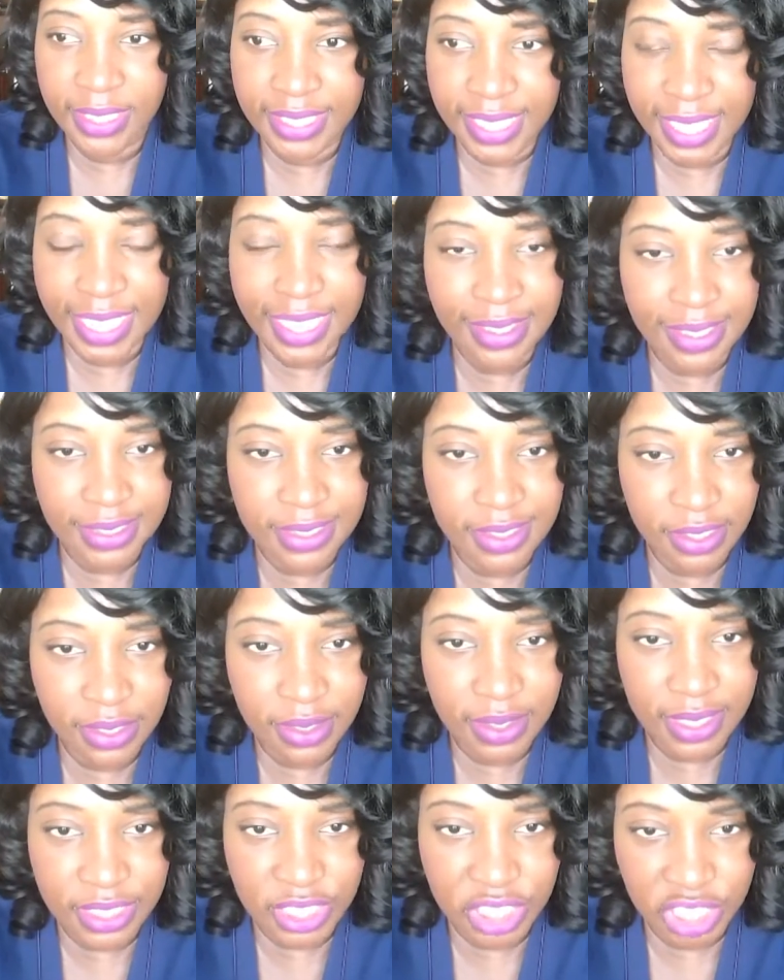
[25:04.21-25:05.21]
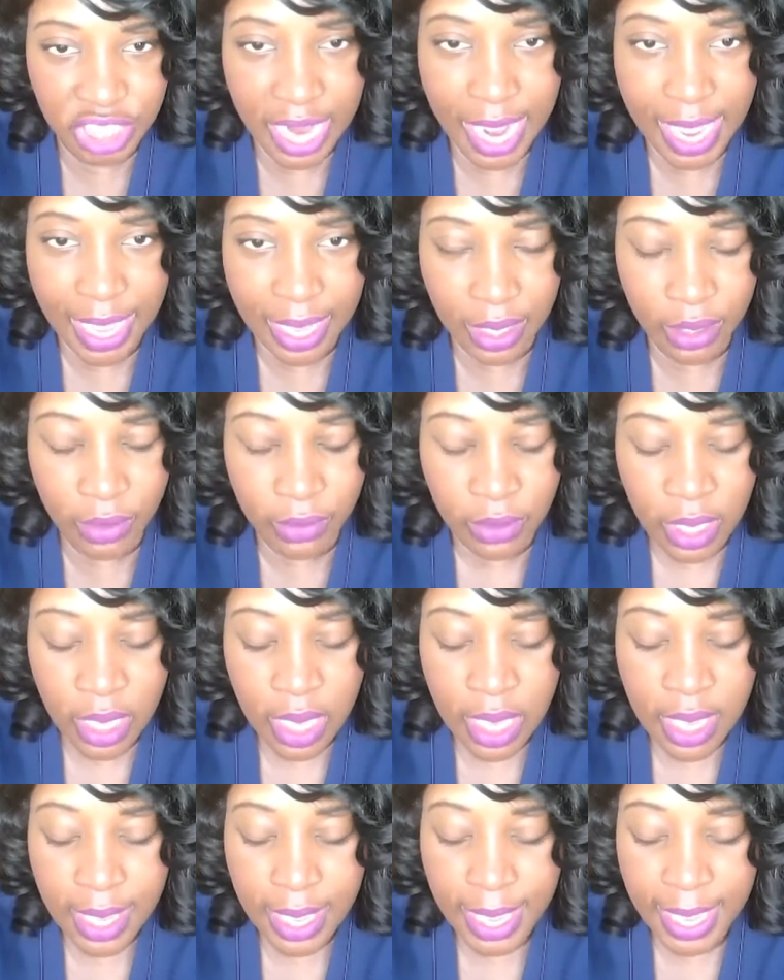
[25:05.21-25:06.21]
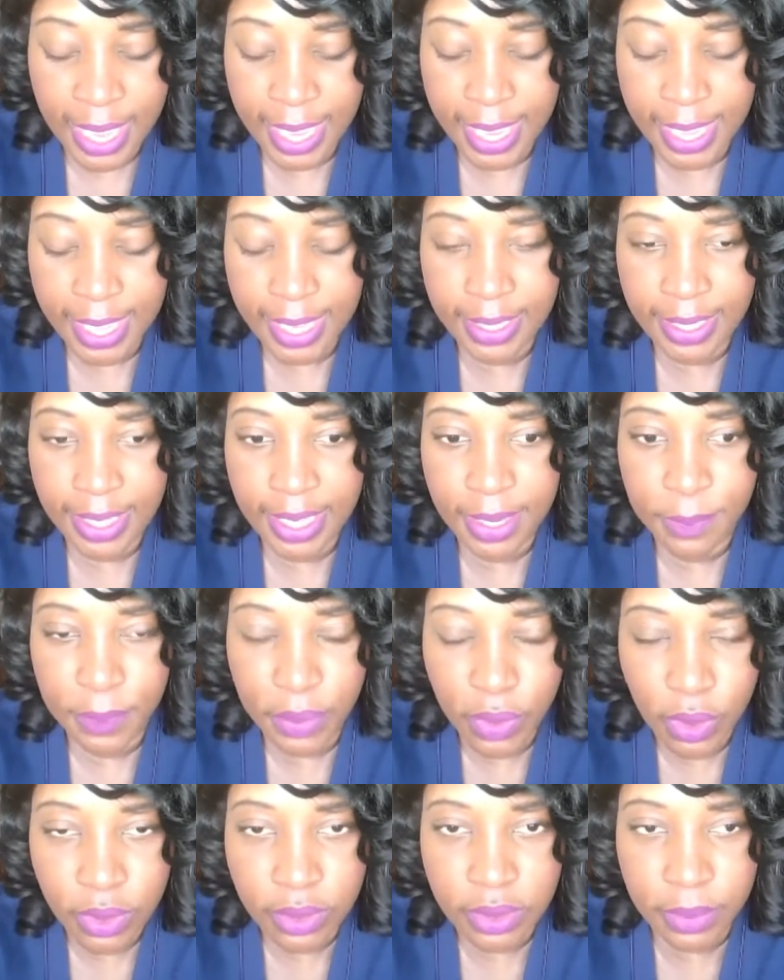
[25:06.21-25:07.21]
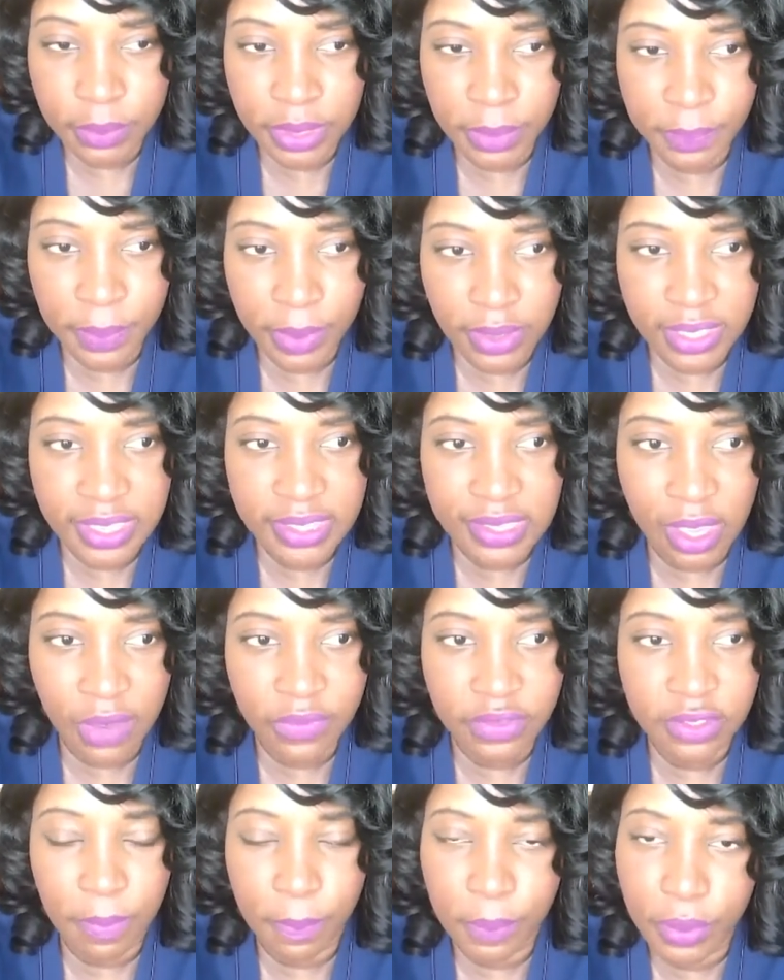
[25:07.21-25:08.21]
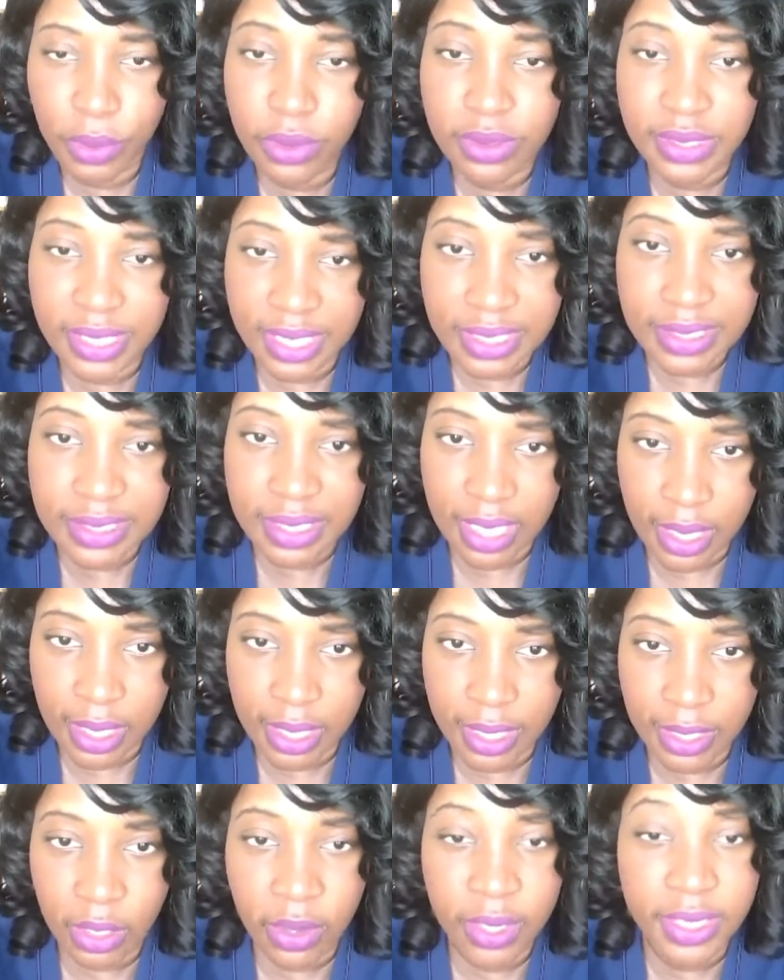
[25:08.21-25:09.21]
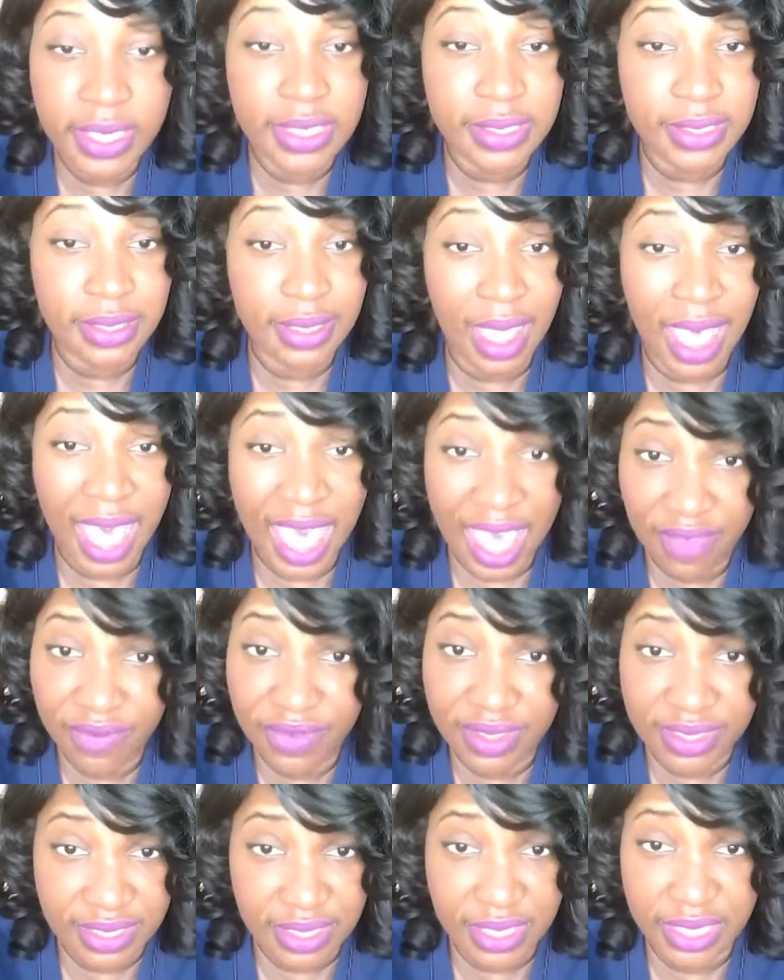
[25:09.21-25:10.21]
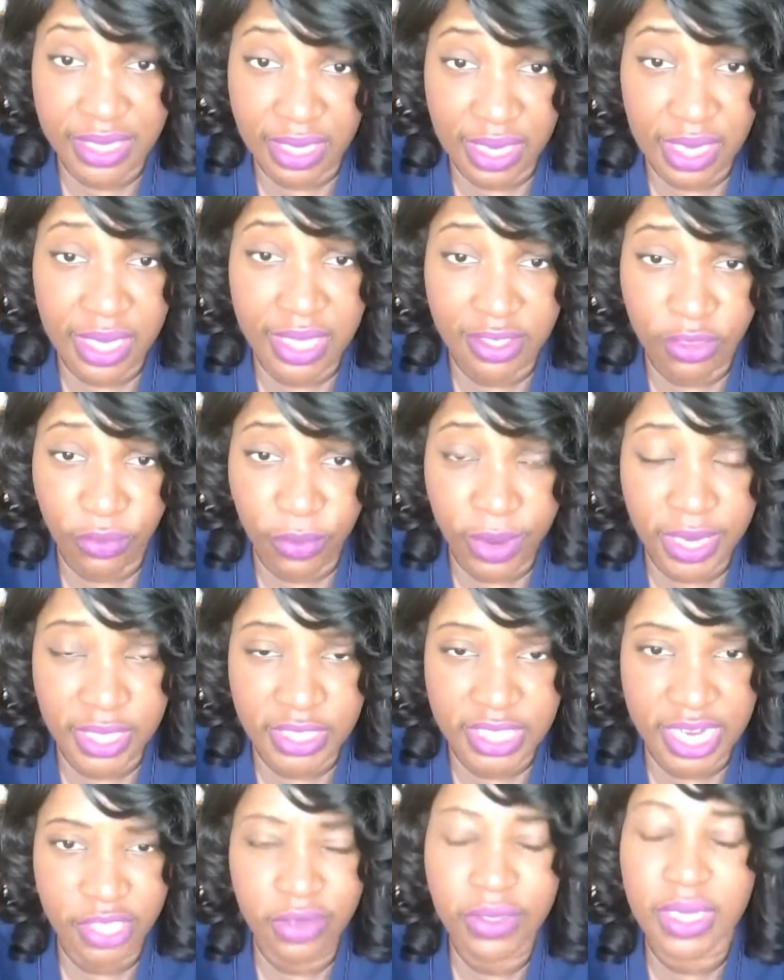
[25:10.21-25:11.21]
did this to this child. And he pulled, the police officer pulls his gun on this obviously non-threatening child.